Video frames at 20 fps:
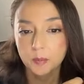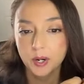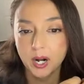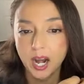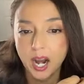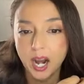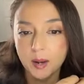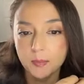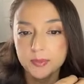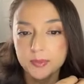
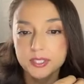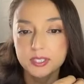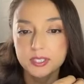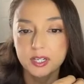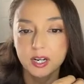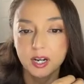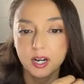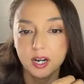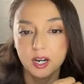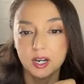
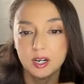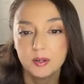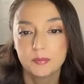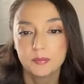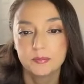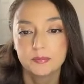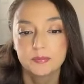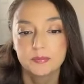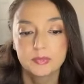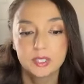perhaps
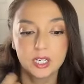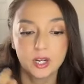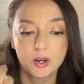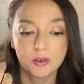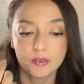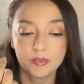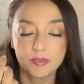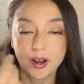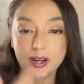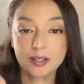
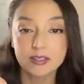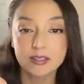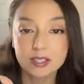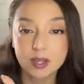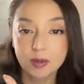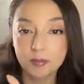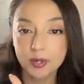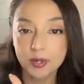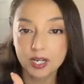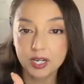find
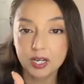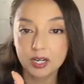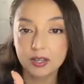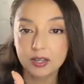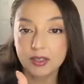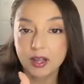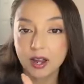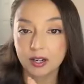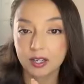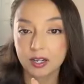
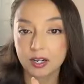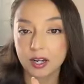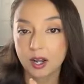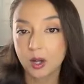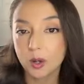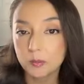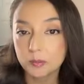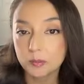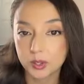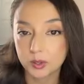somebody that can
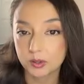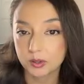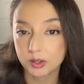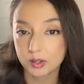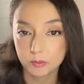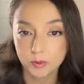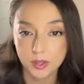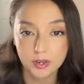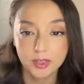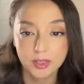help you,
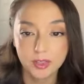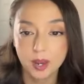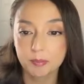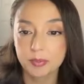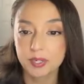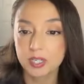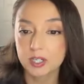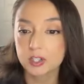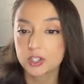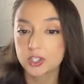whether
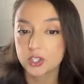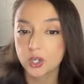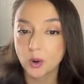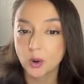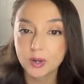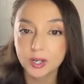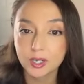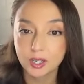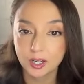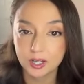that be a
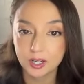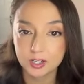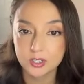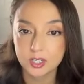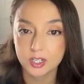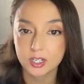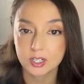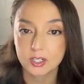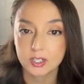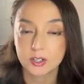showing
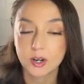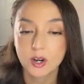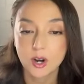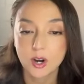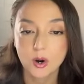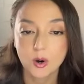agent